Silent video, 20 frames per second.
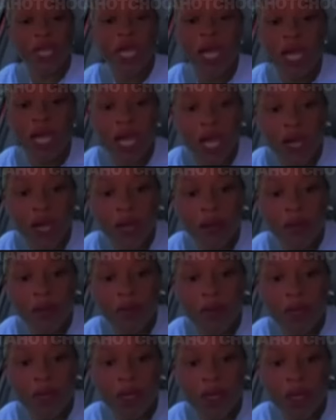um,
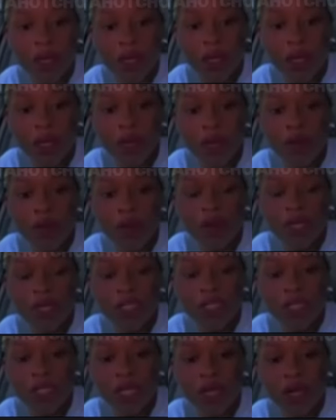what is
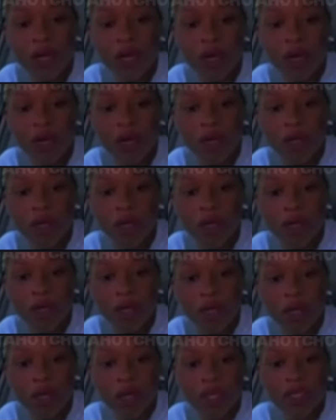it called?
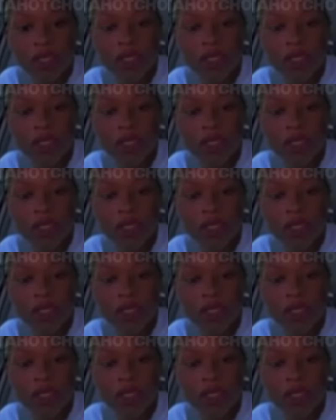The